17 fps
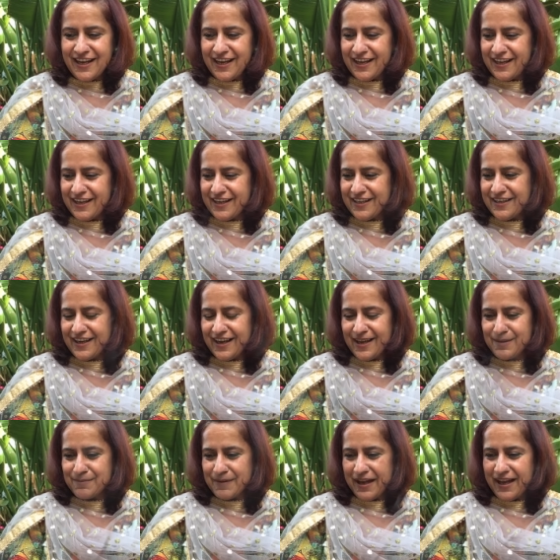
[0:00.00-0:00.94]
And
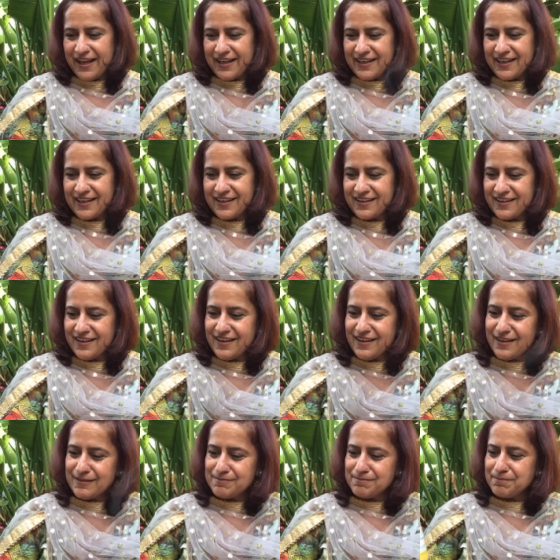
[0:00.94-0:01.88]
I'm adding
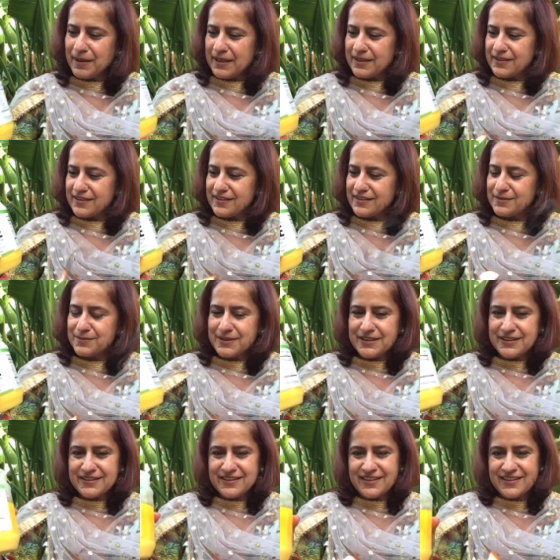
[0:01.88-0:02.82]
butter.
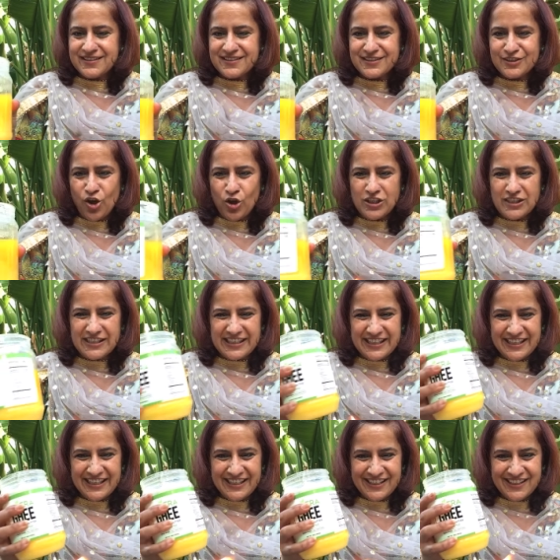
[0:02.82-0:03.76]
Well, it's called
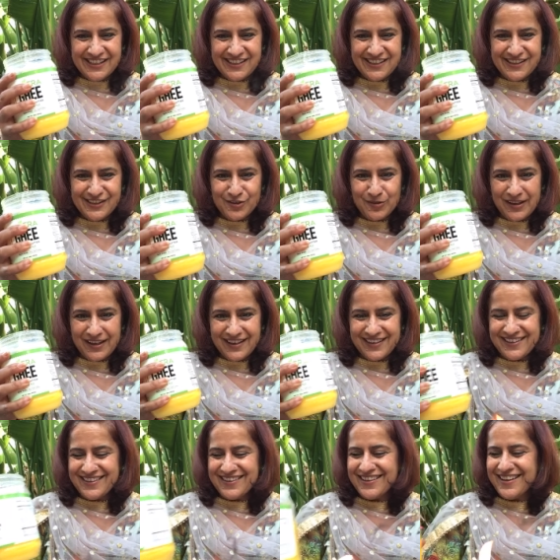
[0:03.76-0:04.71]
ghee. Okay,